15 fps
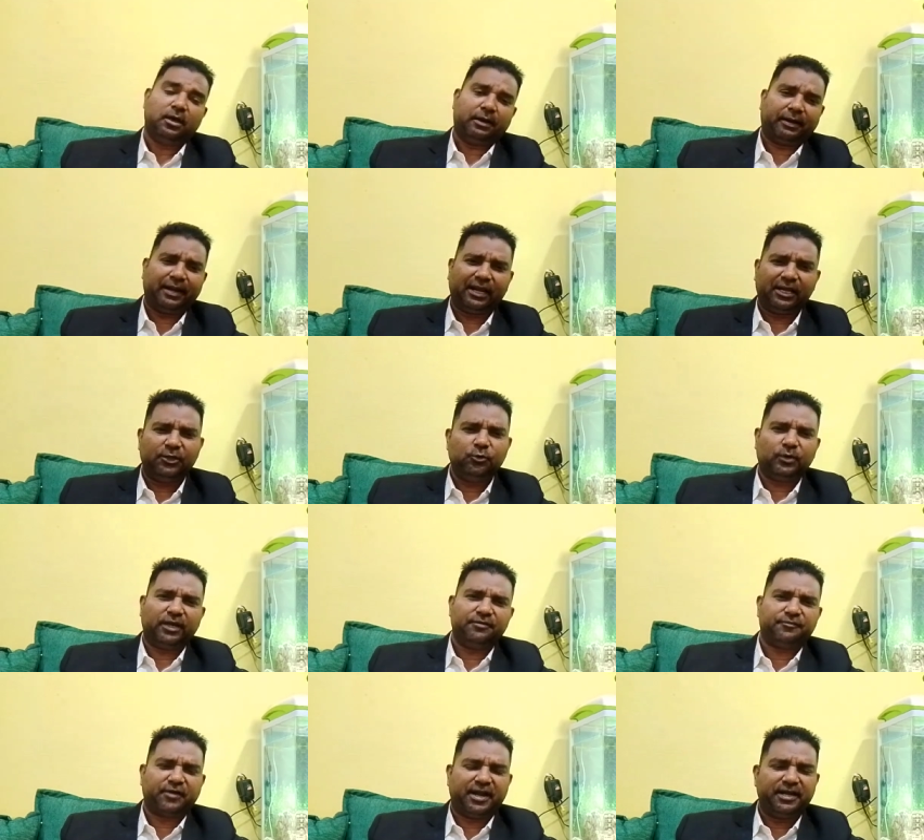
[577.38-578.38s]
Rarely you
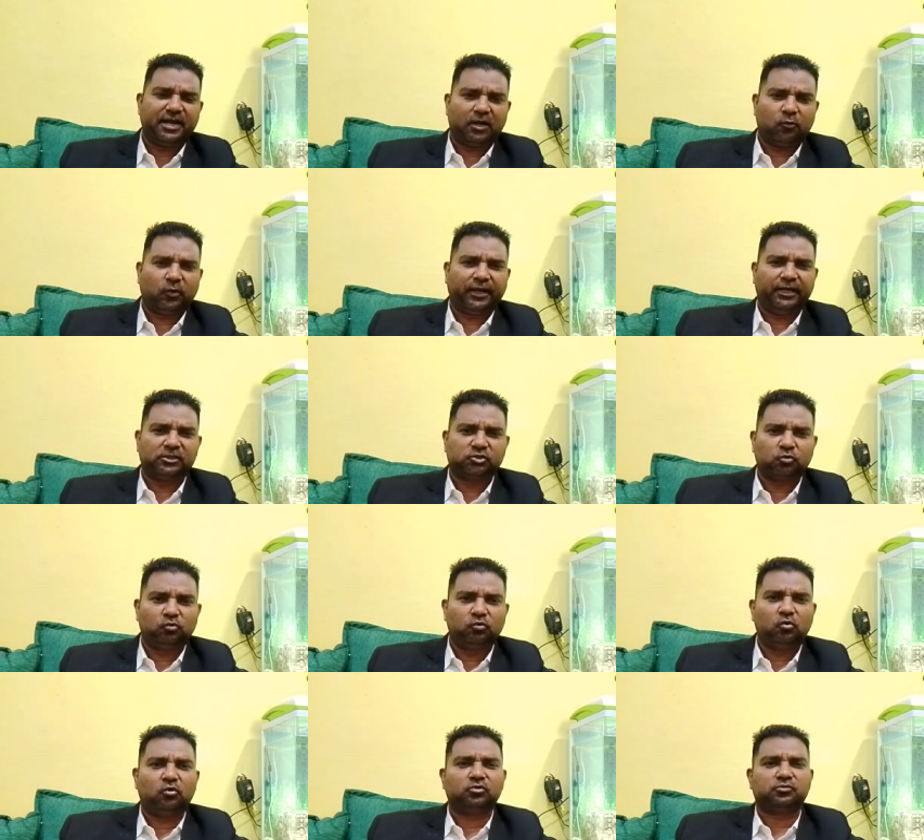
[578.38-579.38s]
can find advocates
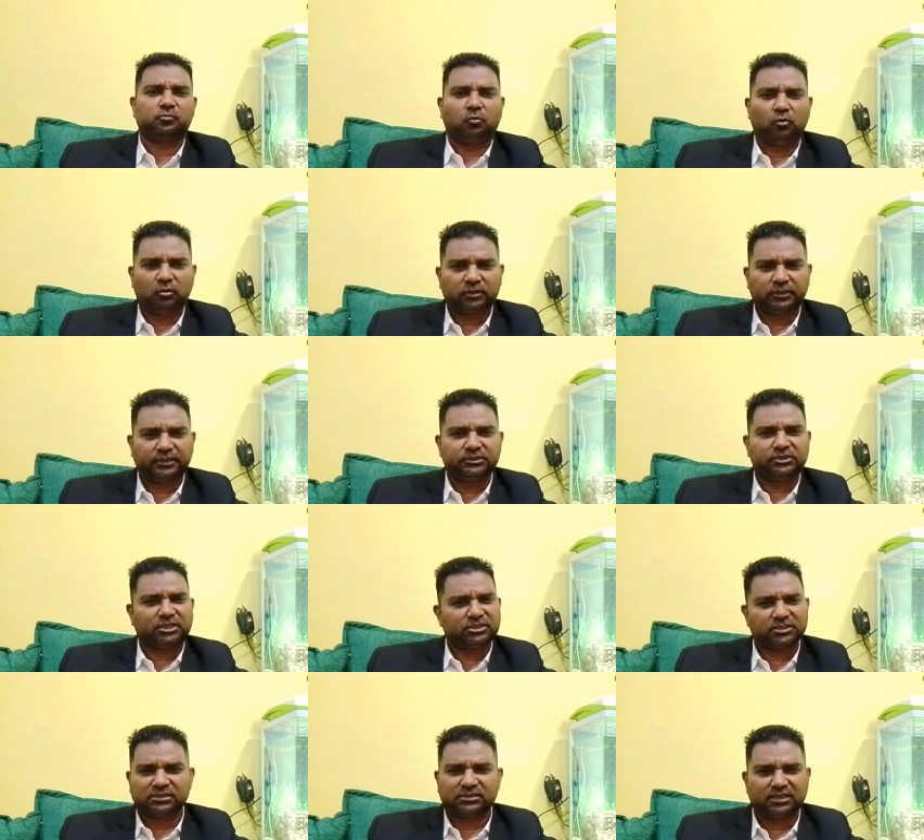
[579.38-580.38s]
who knows more than
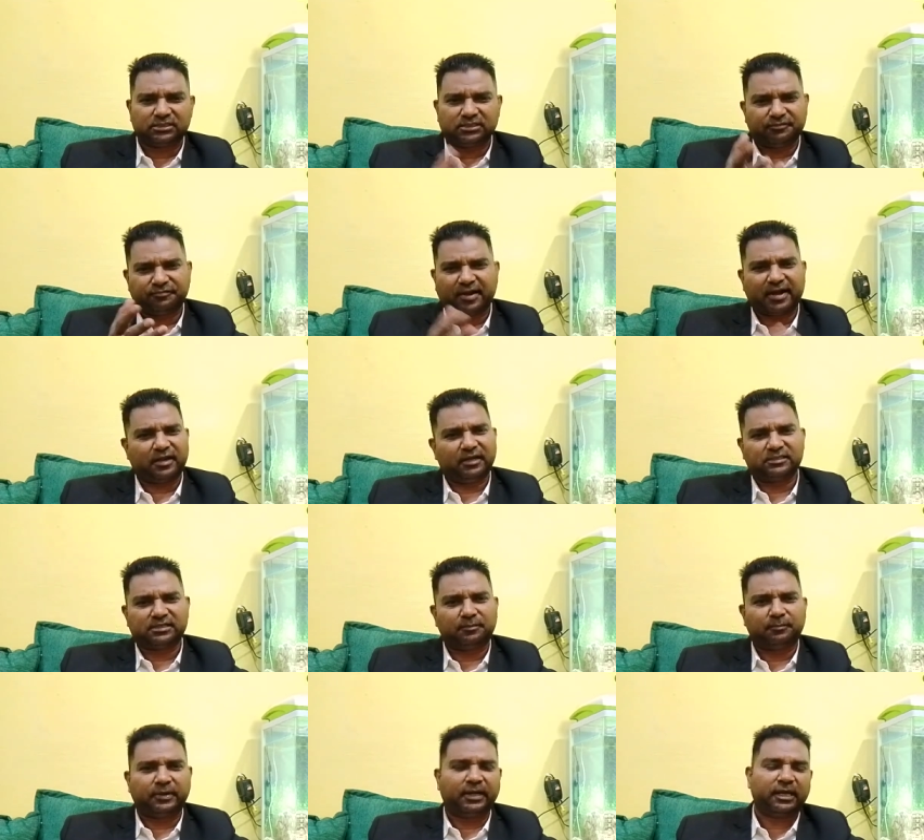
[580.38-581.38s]
judges. That's a fact, like
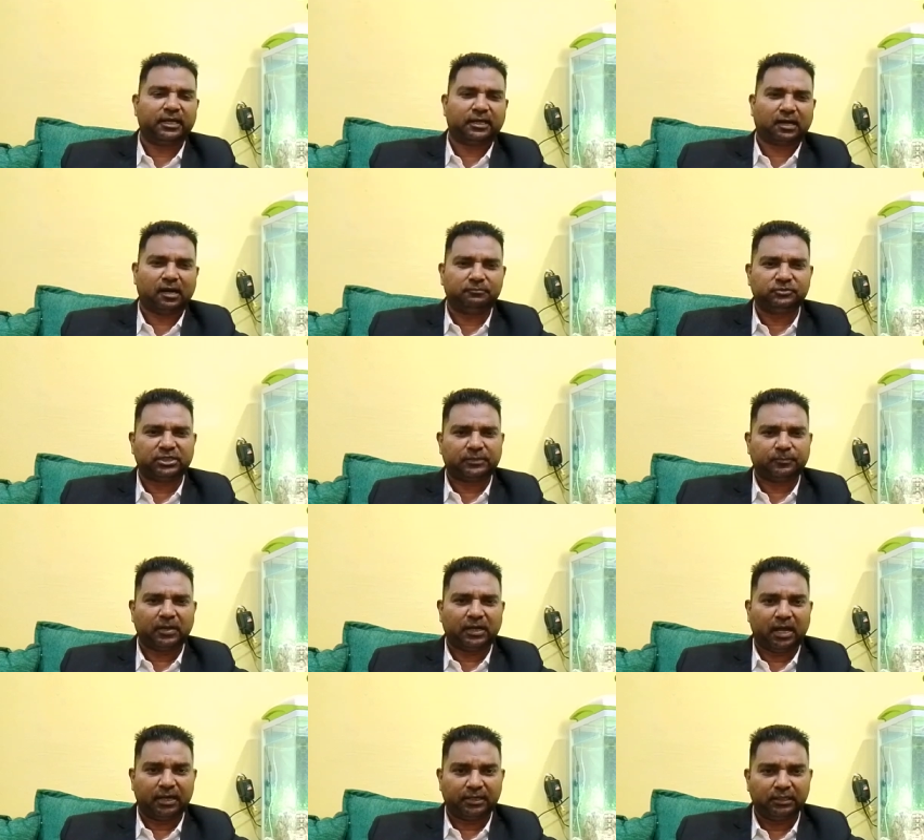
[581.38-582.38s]
somebody like Ram
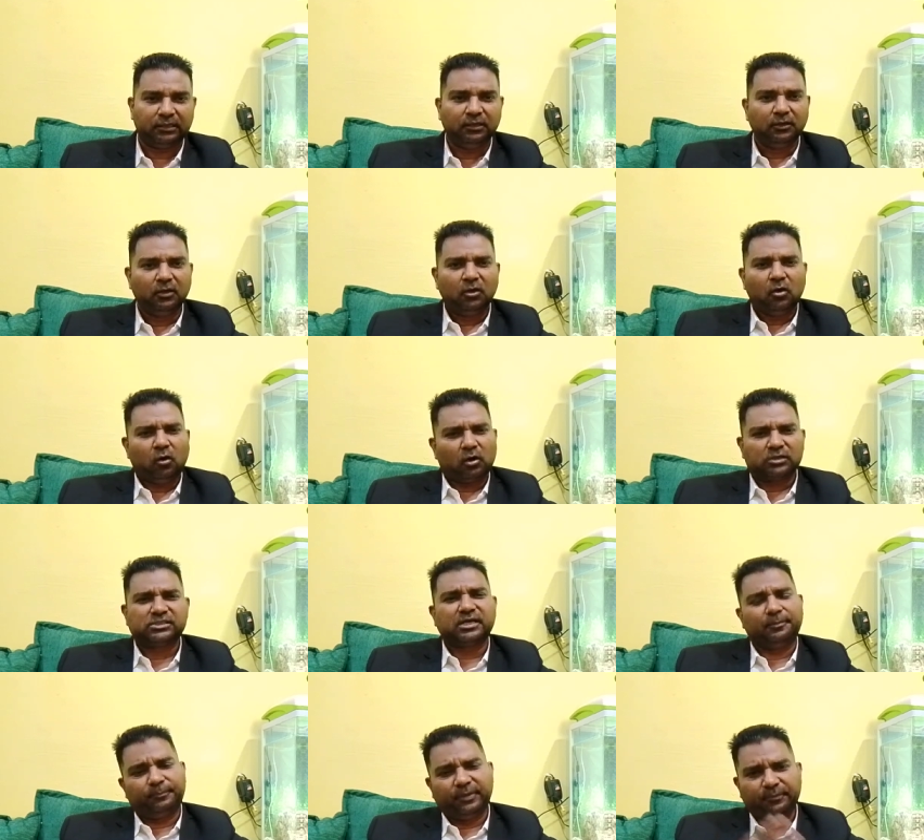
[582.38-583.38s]
Jetmalani, or
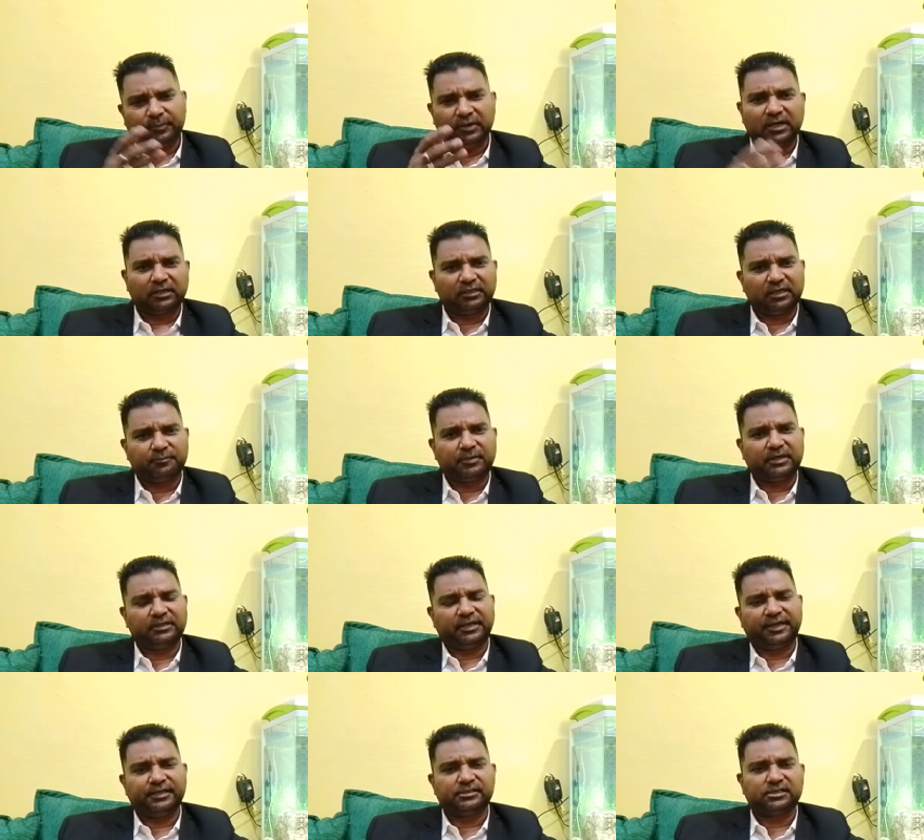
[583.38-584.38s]
some people are there but
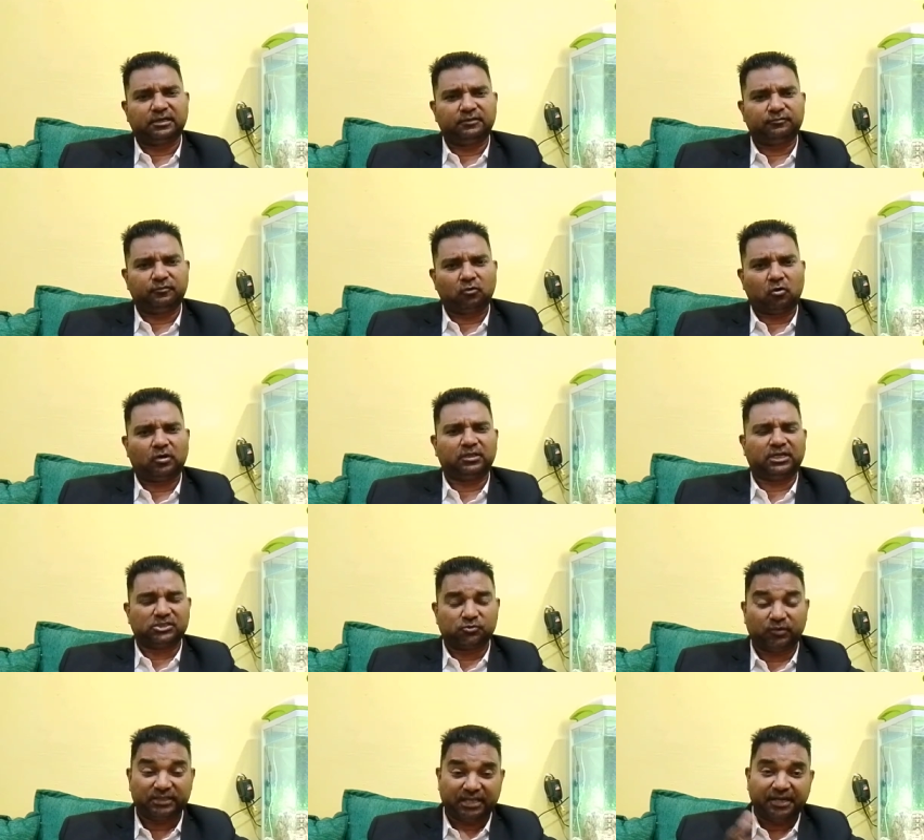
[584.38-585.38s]
they deserve a lot.
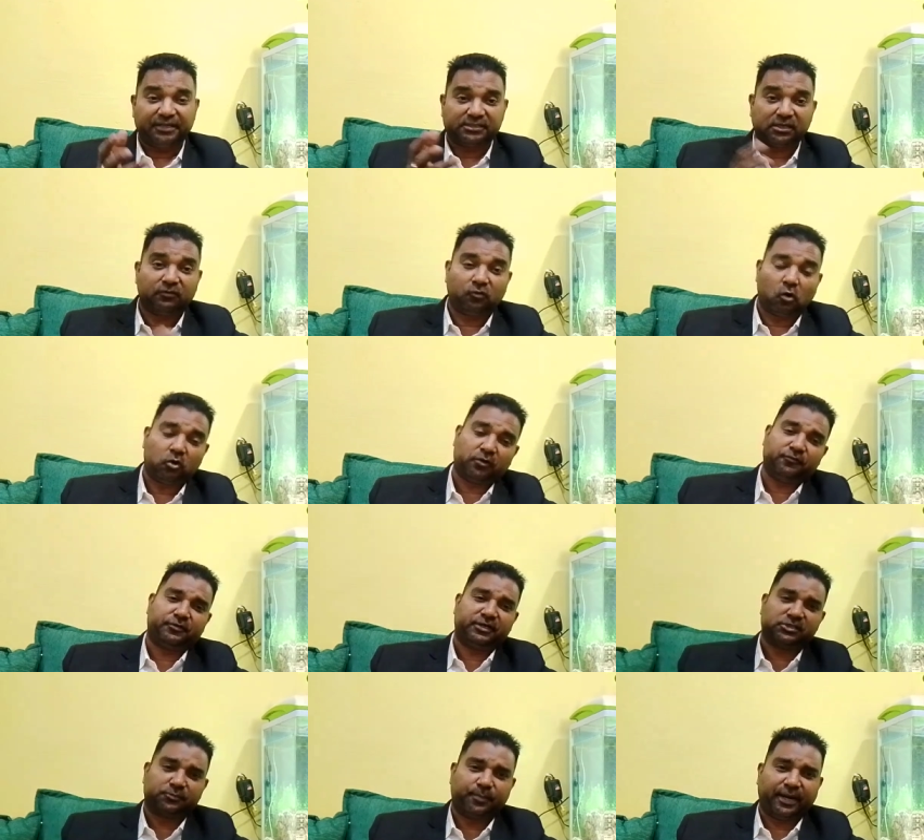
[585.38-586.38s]
That's why they deserve a lot of
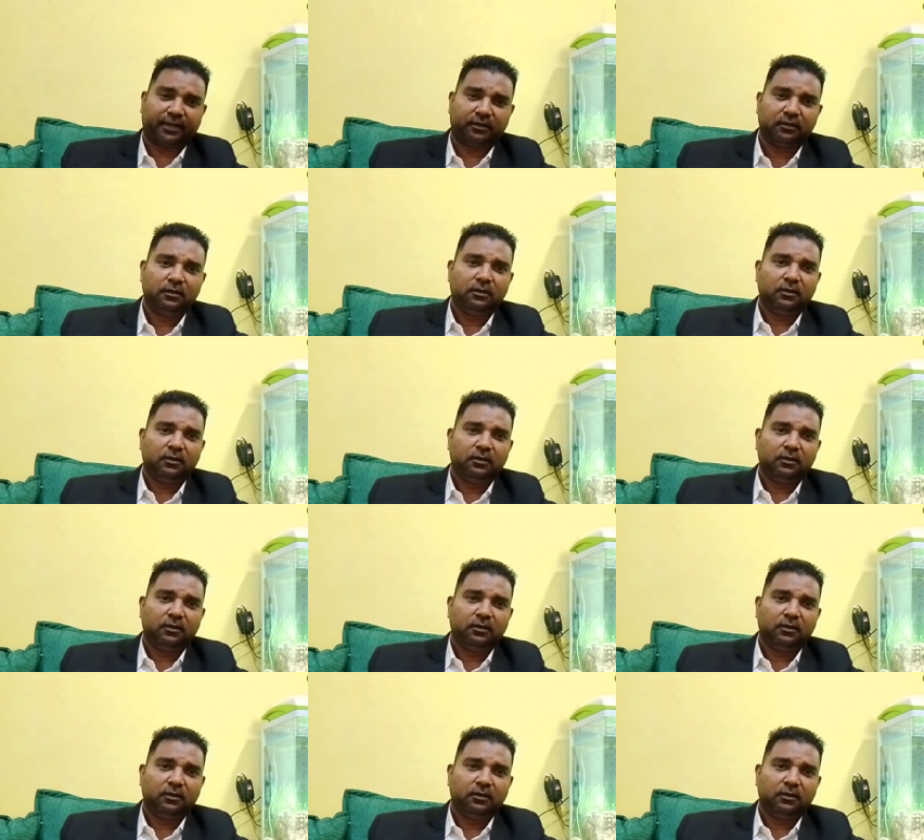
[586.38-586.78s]
respect.